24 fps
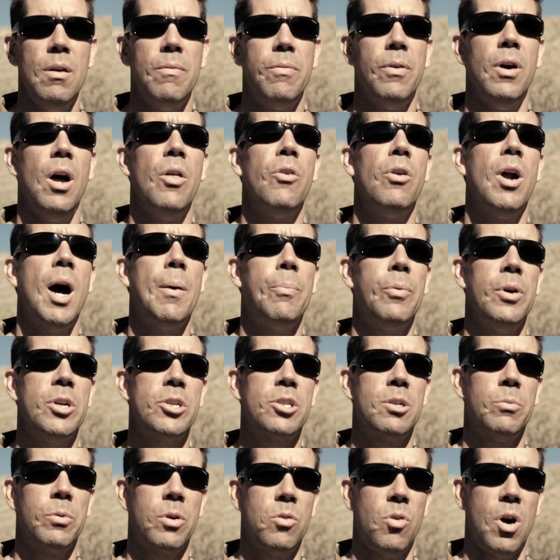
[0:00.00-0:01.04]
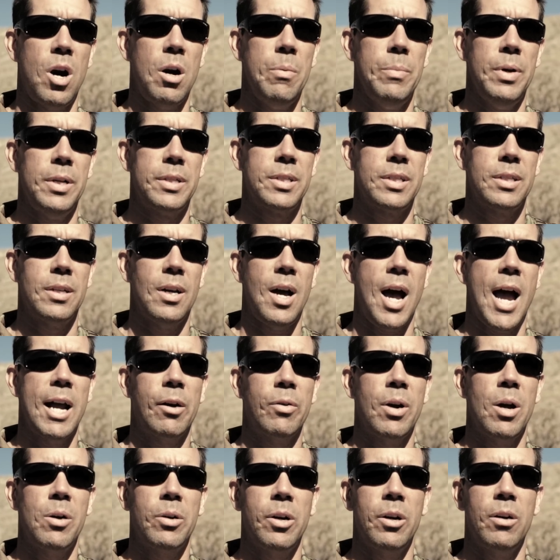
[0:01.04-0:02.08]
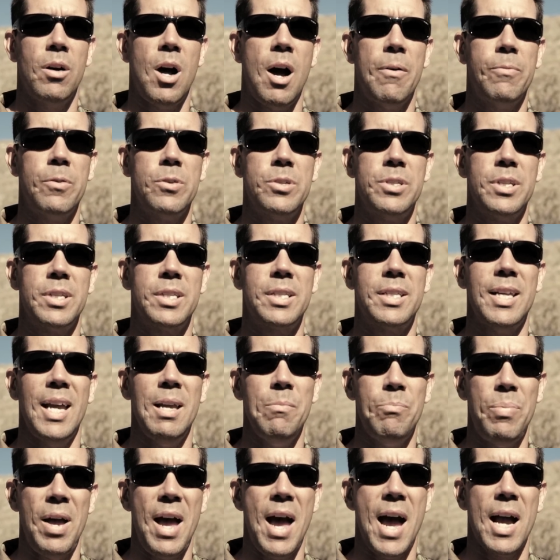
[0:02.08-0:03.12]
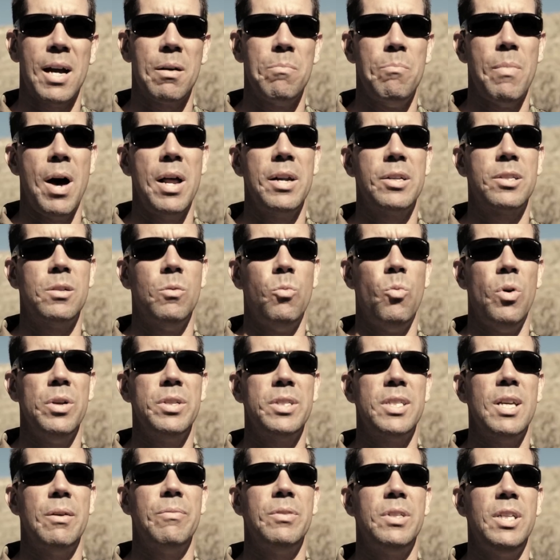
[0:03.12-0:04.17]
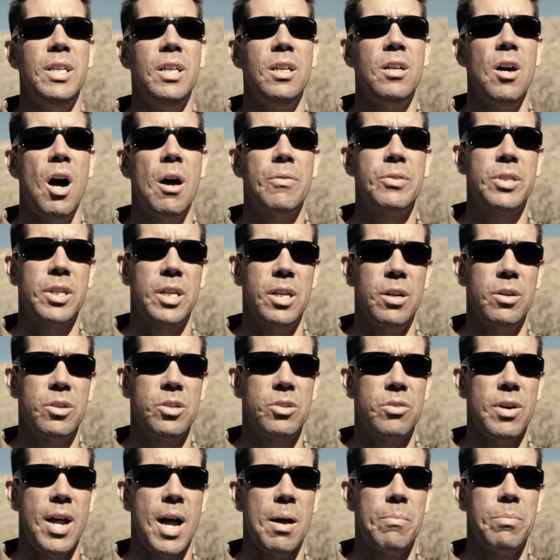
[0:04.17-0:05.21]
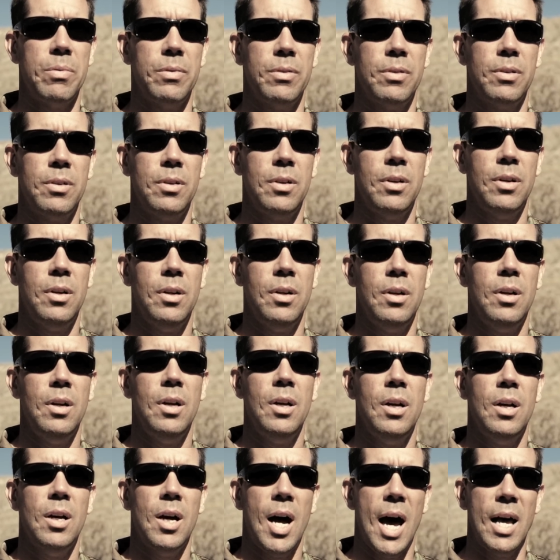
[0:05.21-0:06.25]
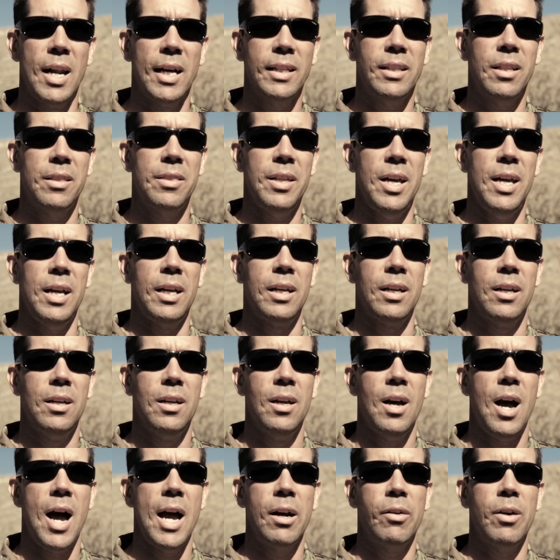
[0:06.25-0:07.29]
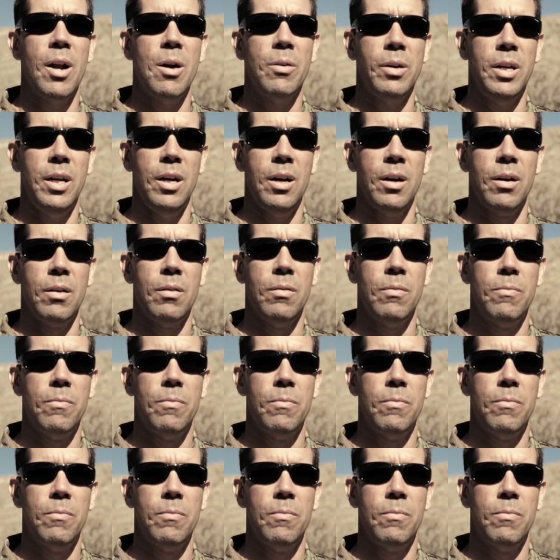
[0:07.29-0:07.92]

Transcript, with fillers: For other operational requirements, High Ground Gear offers this same pack minus the 117 Golf Secure Strap. I'd like to thank High Ground Gear